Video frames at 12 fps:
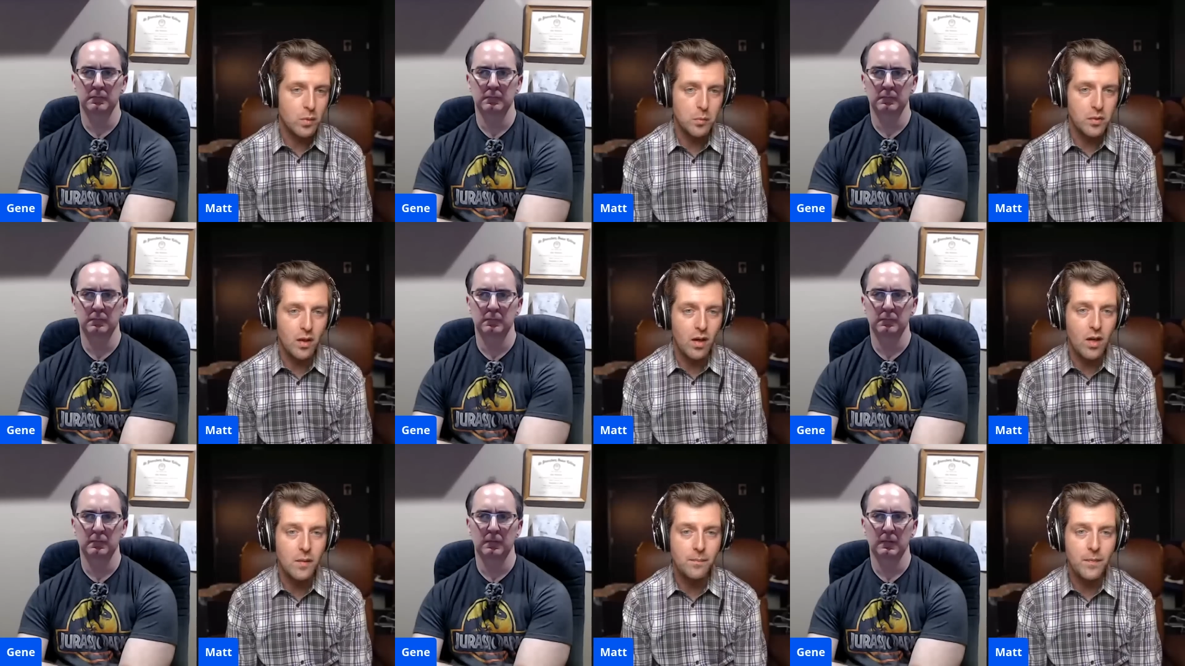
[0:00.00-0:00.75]
Speaker 1: rooms at
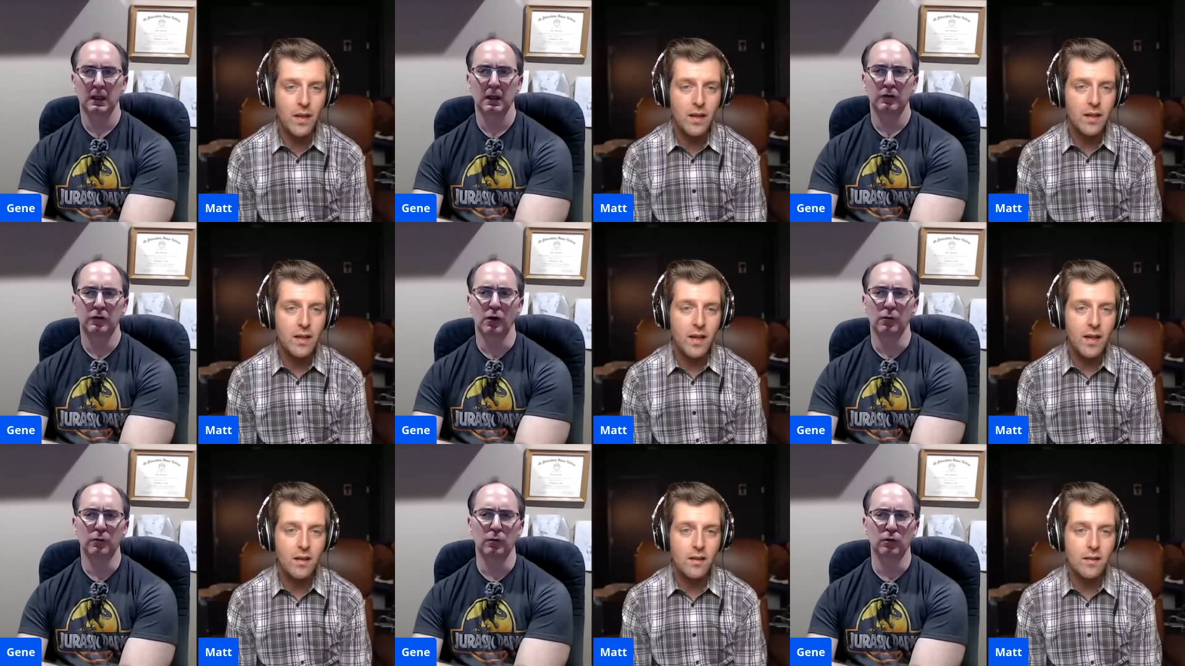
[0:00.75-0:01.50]
all.
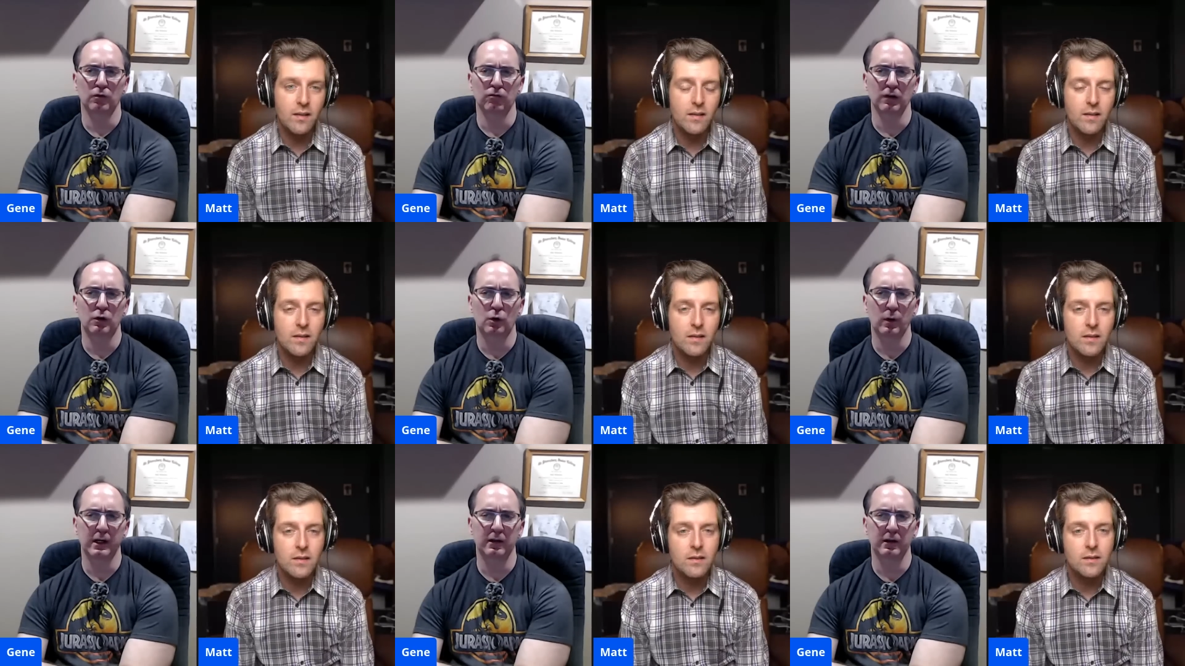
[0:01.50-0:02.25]
So, real
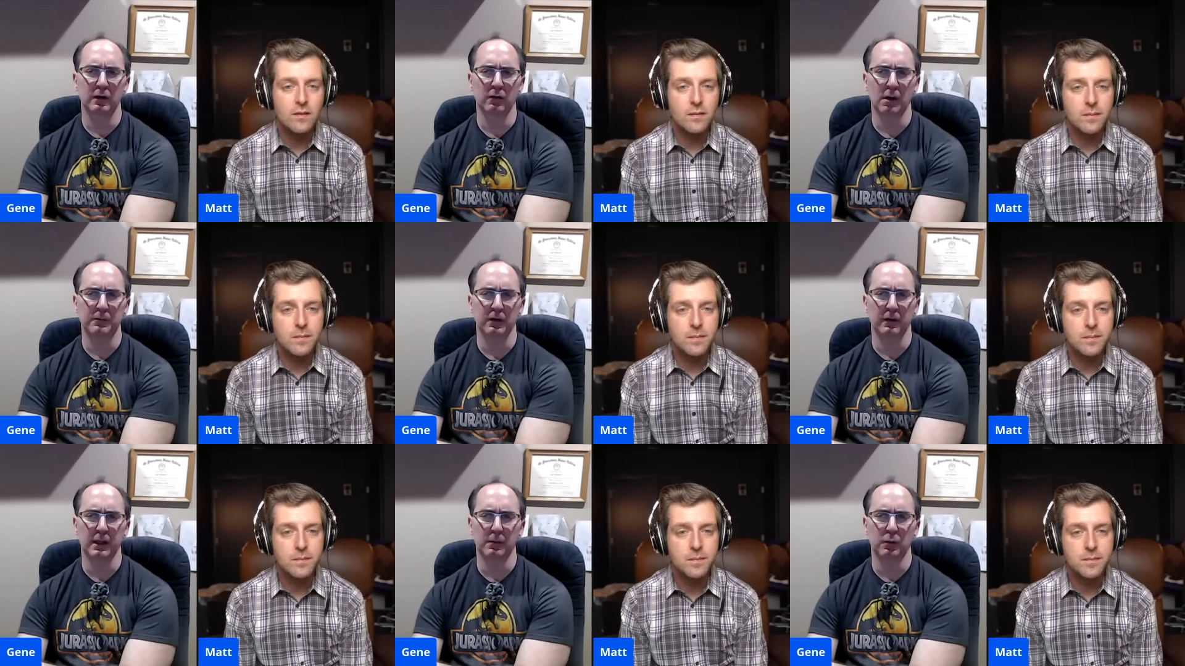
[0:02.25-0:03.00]
quick to interrupt you
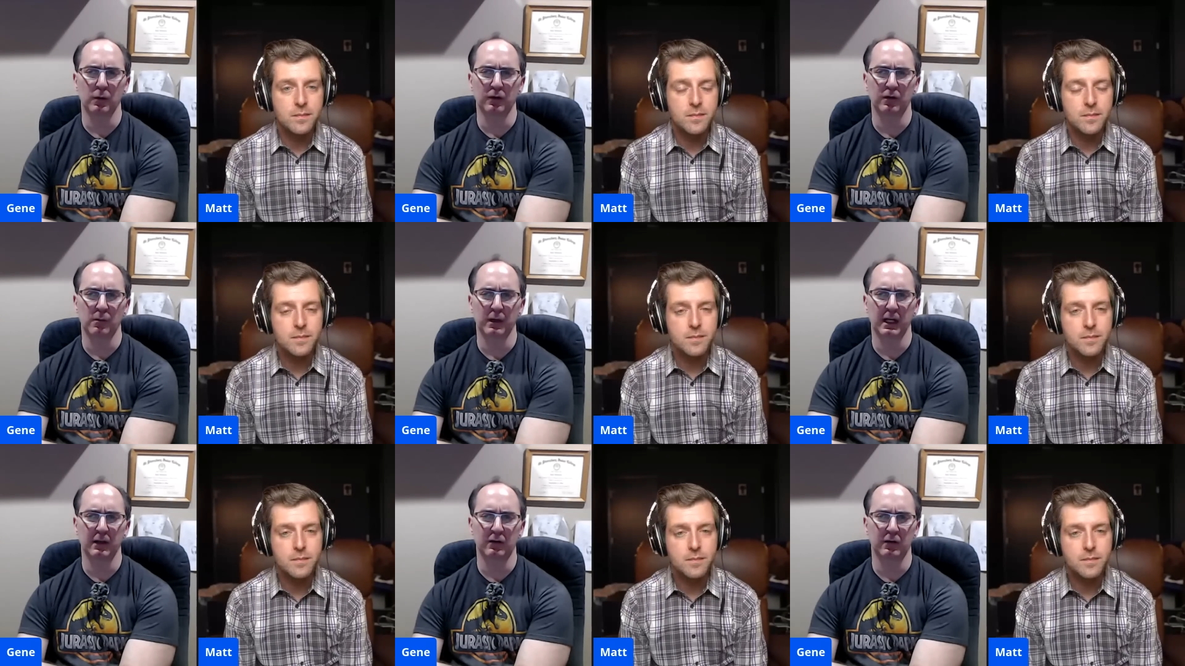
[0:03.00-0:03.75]
on that point, someone
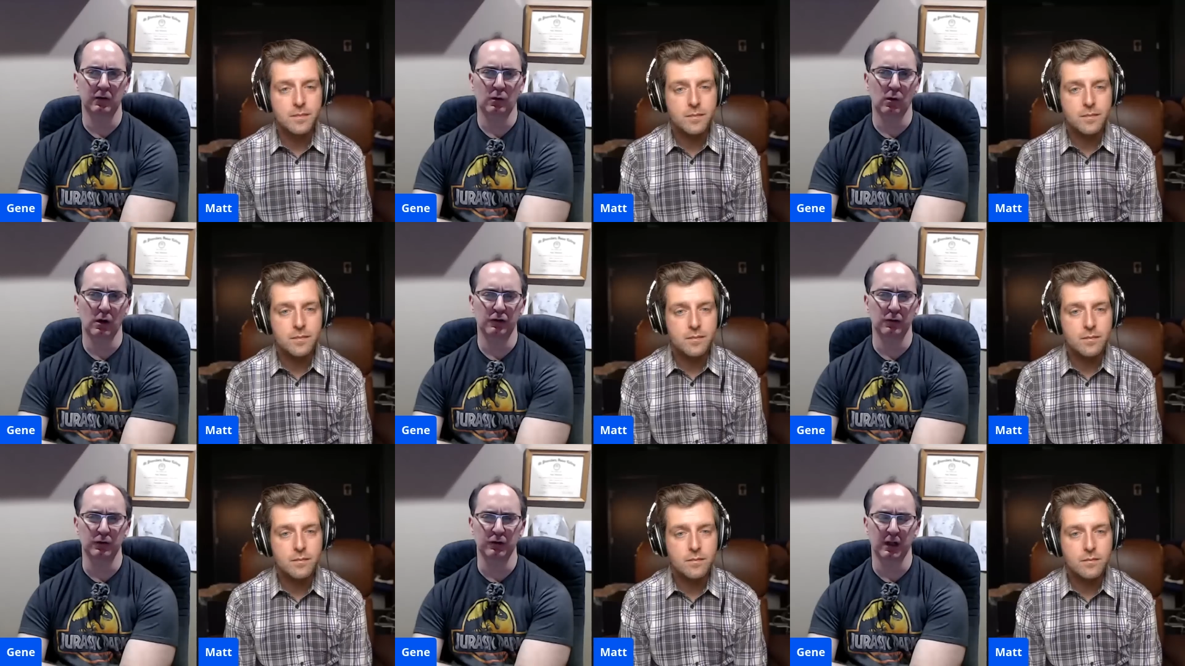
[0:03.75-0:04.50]
asked this
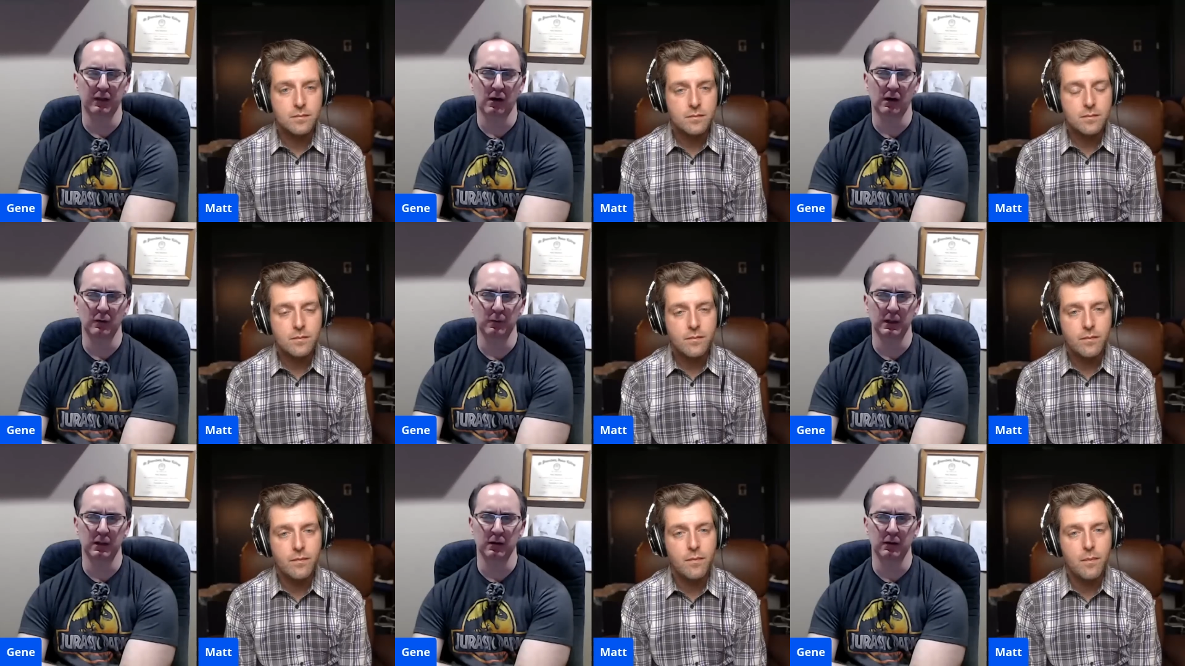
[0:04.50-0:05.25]
question, which I thought would
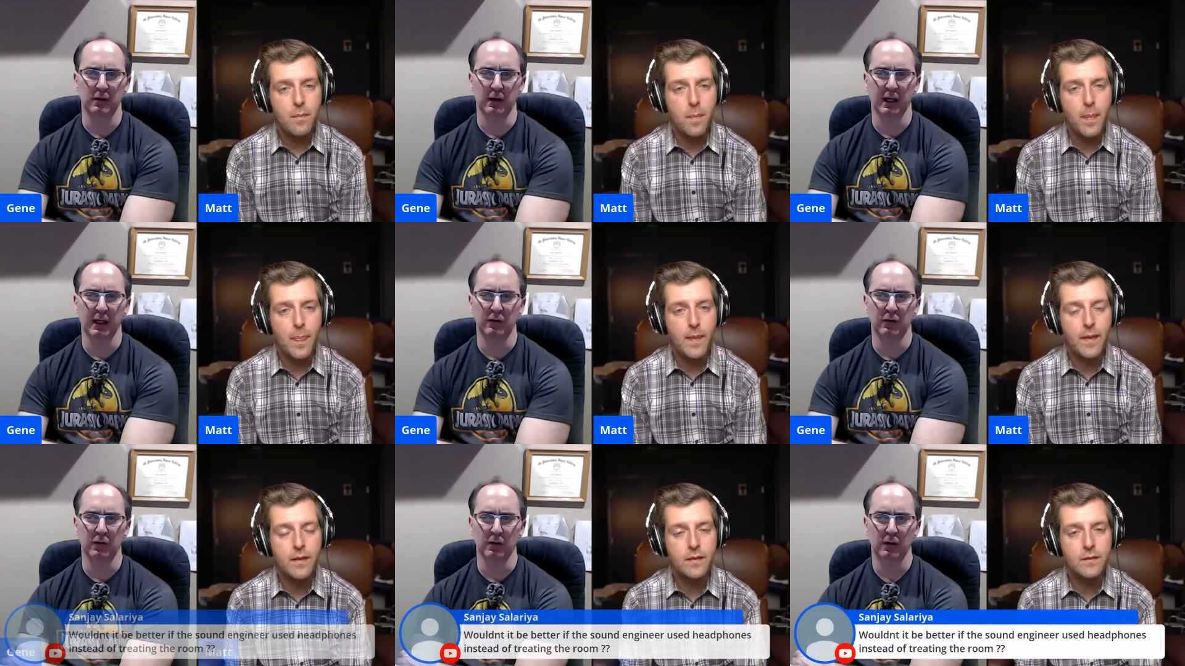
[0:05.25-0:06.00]
be good to
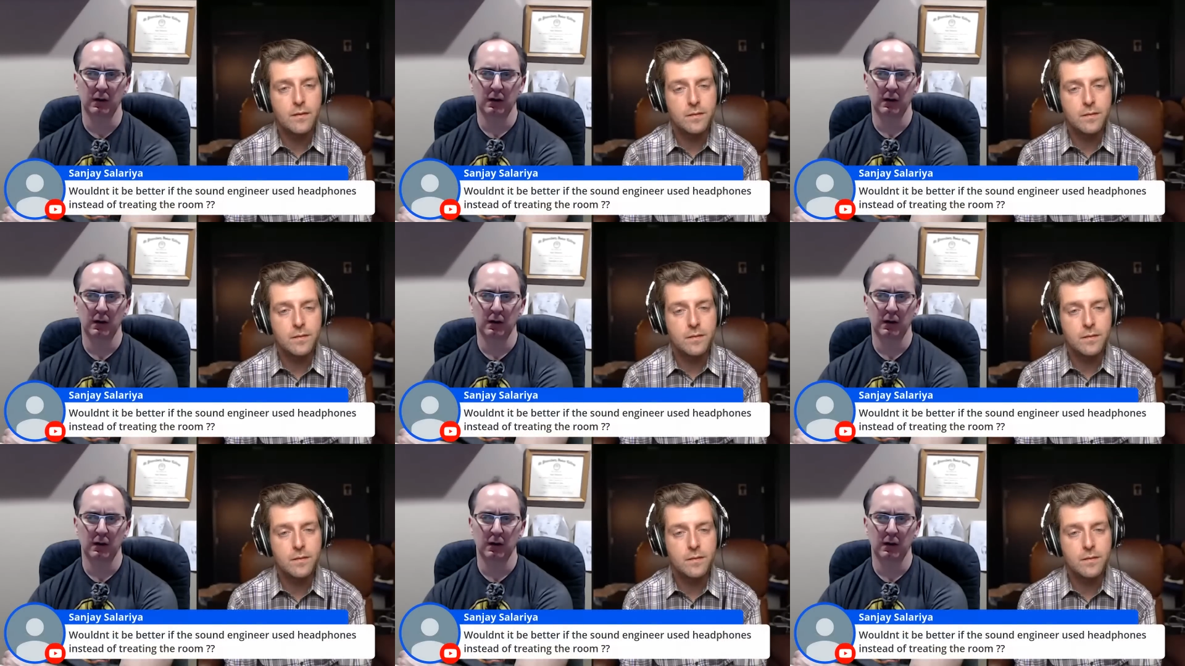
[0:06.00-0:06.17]
answer.